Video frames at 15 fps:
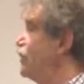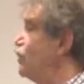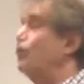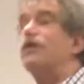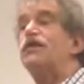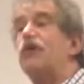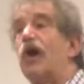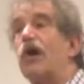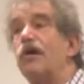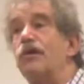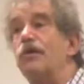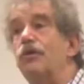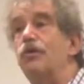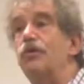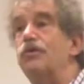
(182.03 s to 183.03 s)
with our
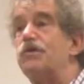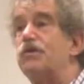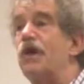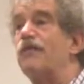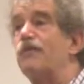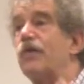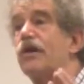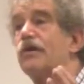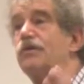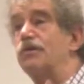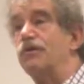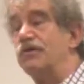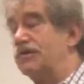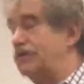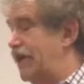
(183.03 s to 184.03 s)
new software
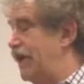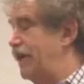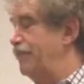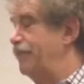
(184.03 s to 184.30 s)
tool set.